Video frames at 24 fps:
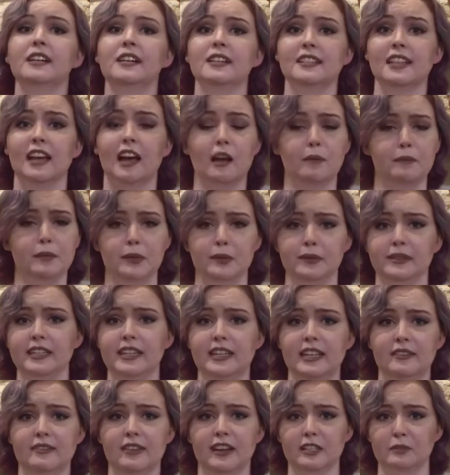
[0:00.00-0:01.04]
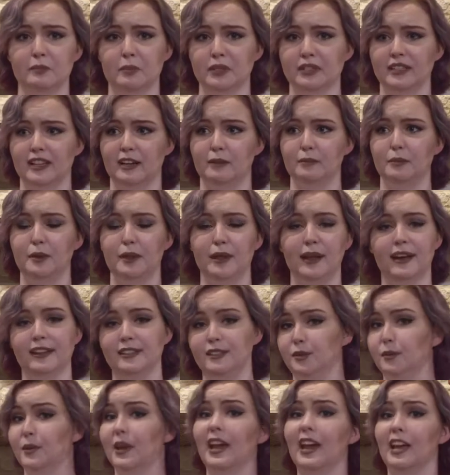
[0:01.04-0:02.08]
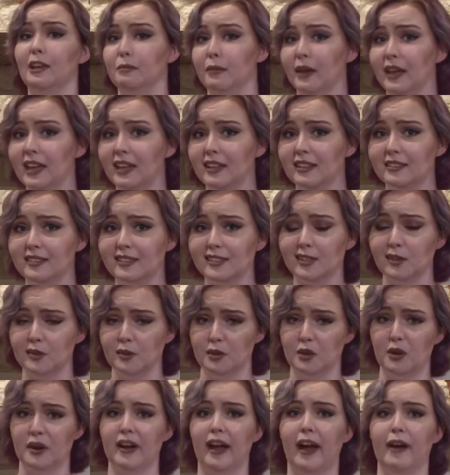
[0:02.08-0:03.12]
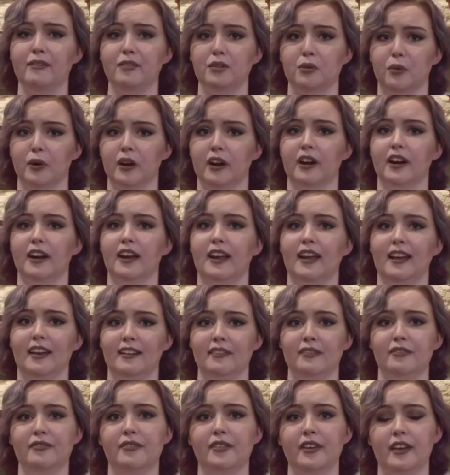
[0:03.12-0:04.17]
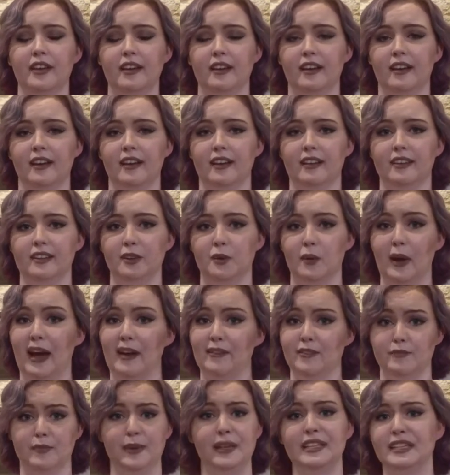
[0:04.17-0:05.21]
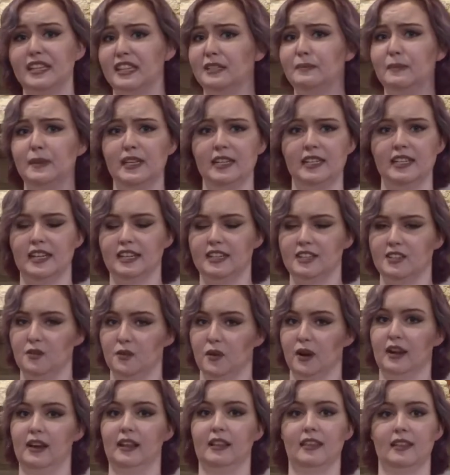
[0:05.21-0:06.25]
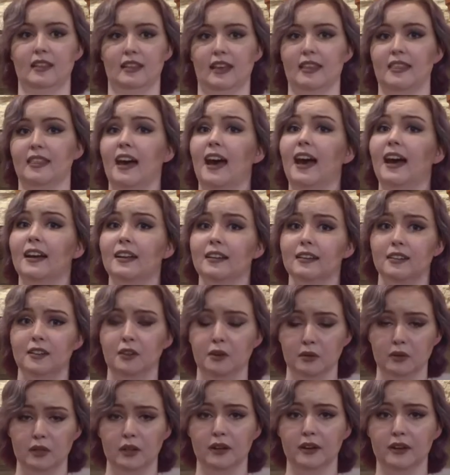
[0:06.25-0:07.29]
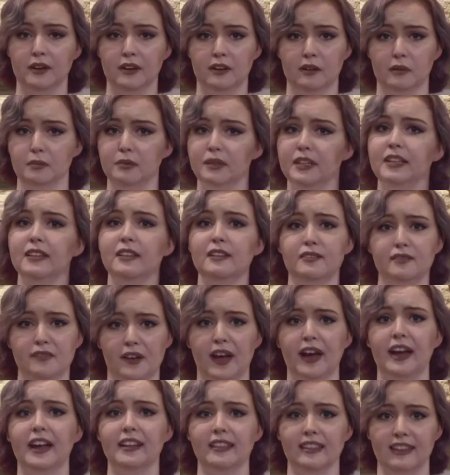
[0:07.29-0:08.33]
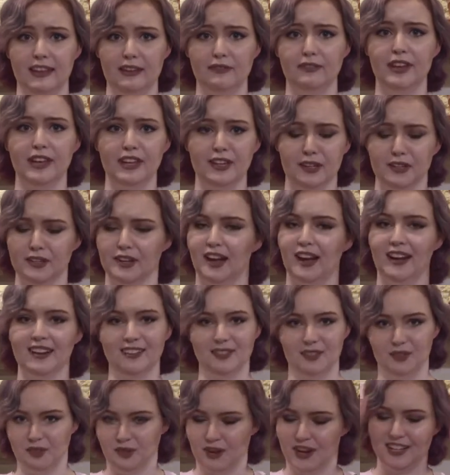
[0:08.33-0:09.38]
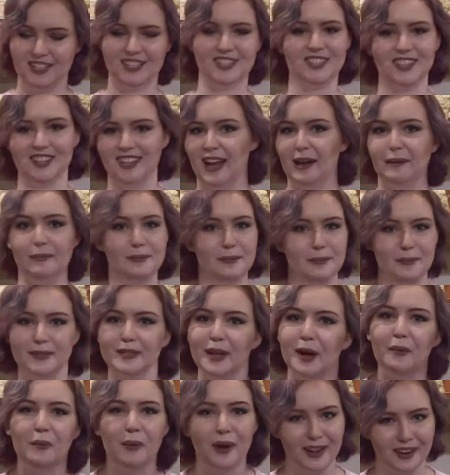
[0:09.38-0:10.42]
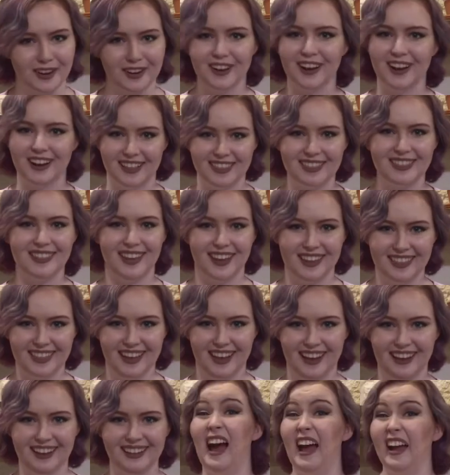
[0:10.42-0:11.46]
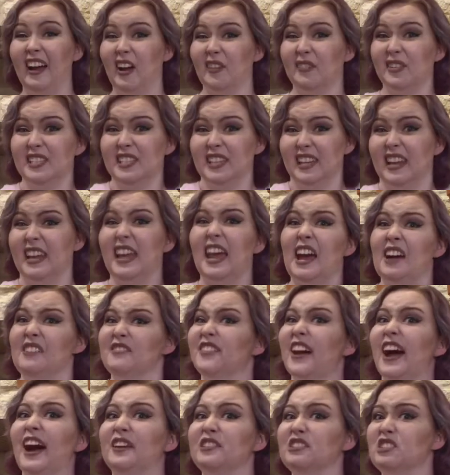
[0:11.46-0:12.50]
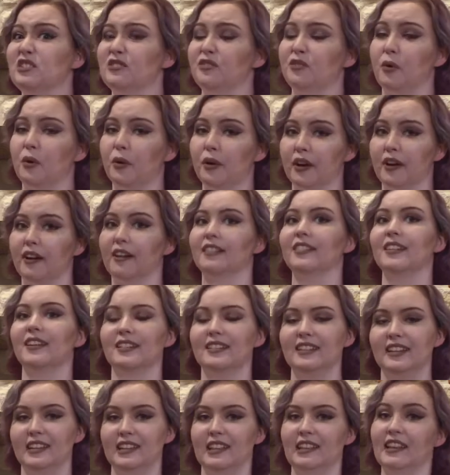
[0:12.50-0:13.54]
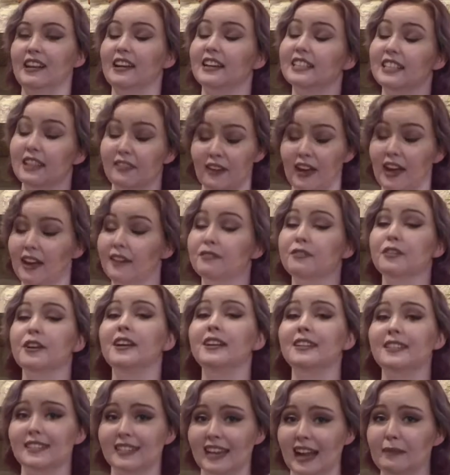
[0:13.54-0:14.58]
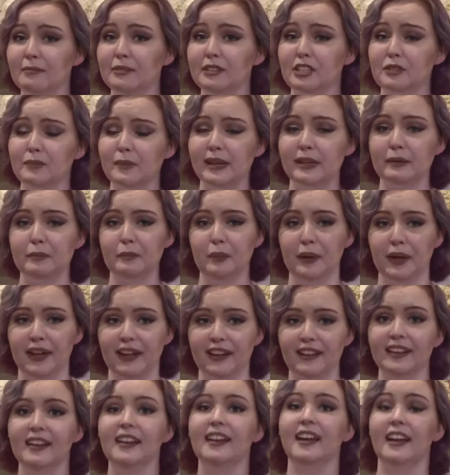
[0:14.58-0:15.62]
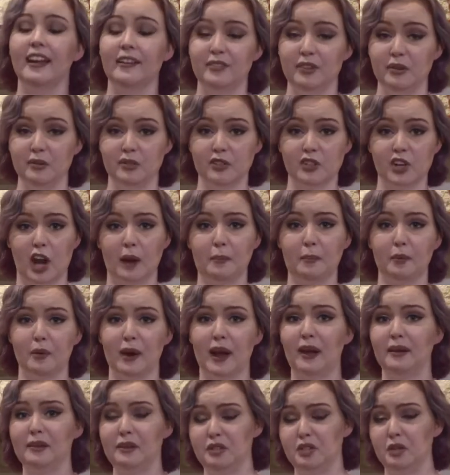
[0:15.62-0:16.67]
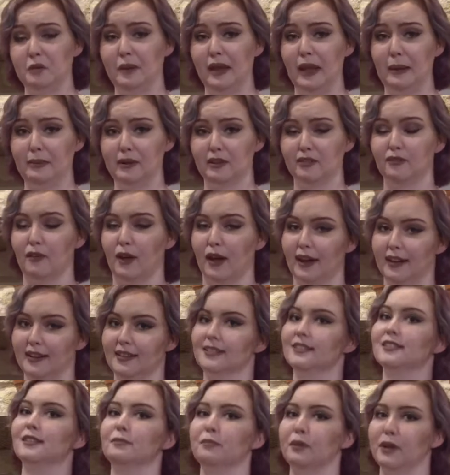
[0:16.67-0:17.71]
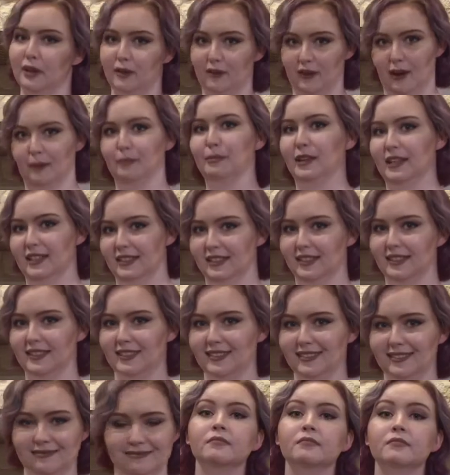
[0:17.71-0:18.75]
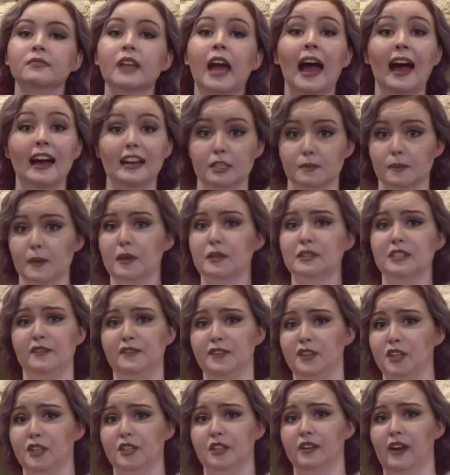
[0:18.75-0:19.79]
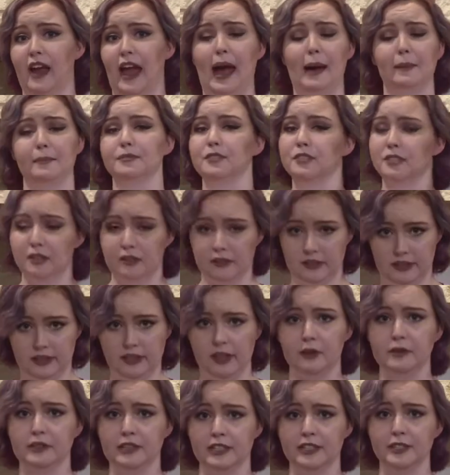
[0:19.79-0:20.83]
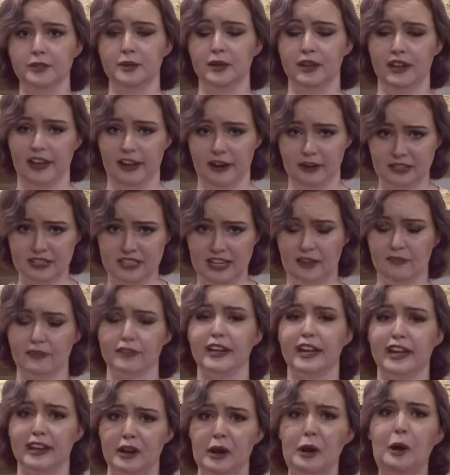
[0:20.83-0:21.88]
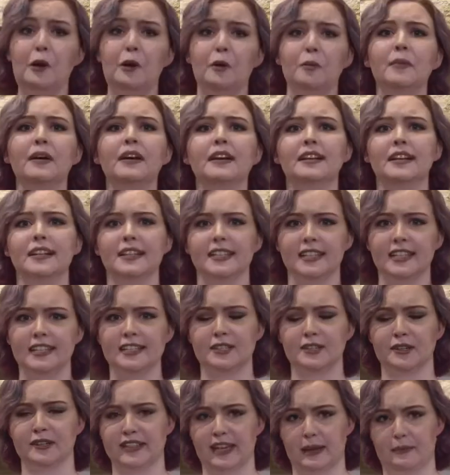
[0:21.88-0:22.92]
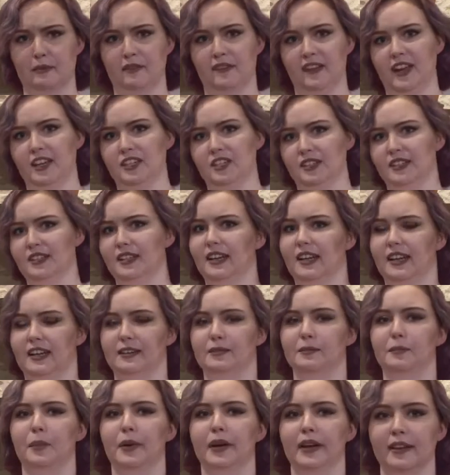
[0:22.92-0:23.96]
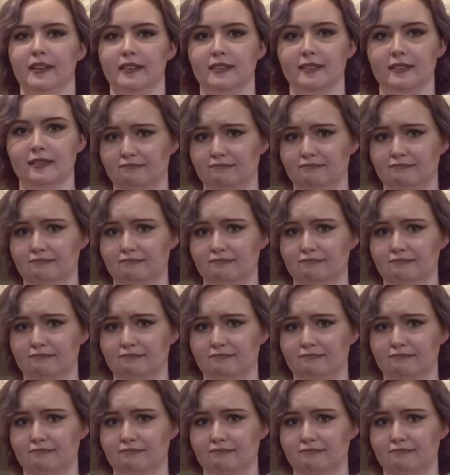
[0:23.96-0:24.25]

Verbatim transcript: to help you leave as presentable as you came in, so you don't have to worry if you have a business meeting to get to or anything like that. You look completely fine leaving. You're not drenched in Epsom salt water or anything like that. I obviously can't vouch for the cleanliness of every establishment, but if you shop around, you should be able to find some pretty great places. I suppose if you're absolutely loaded, you could get yourself an in-home sensory deprivation tank, but